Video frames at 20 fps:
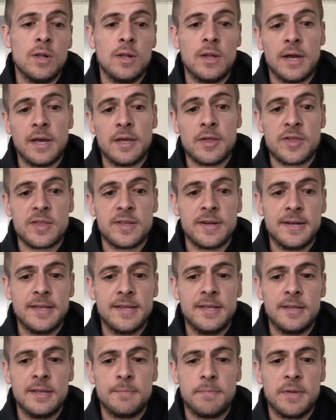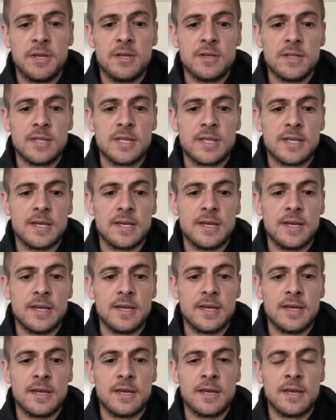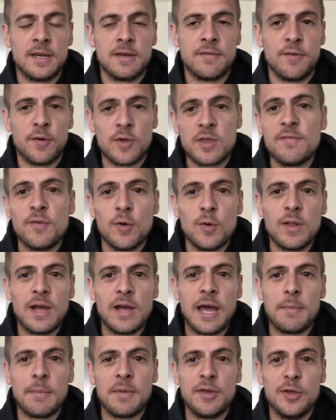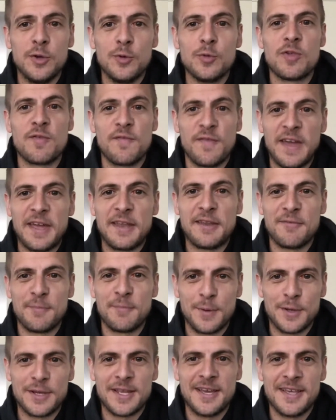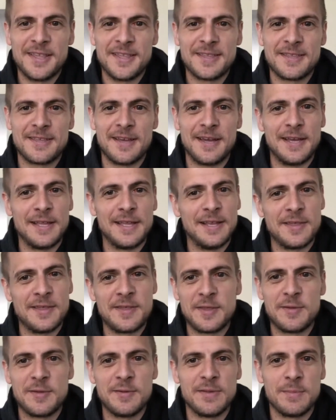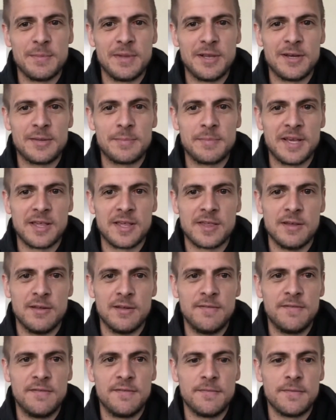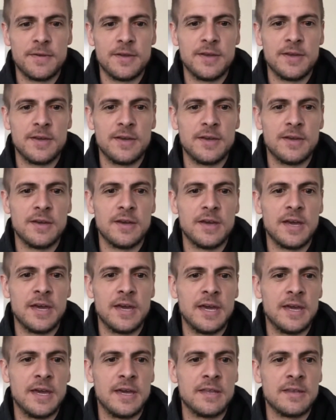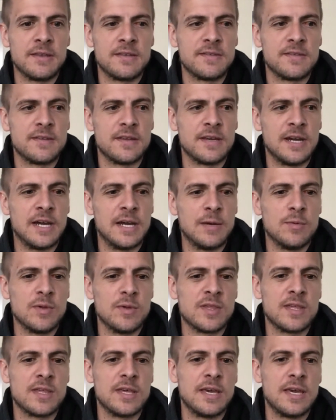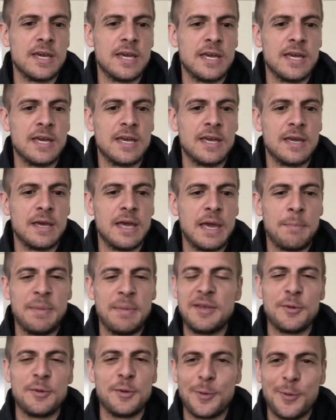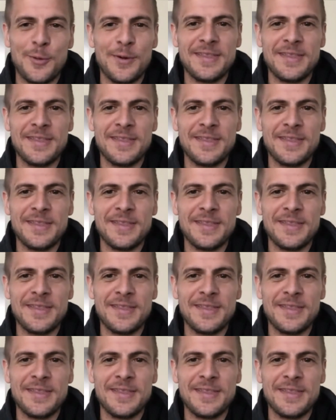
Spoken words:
started it because first of all, I'm a huge fan of podcasts. I listen to them a lot myself, and I was a bit annoyed that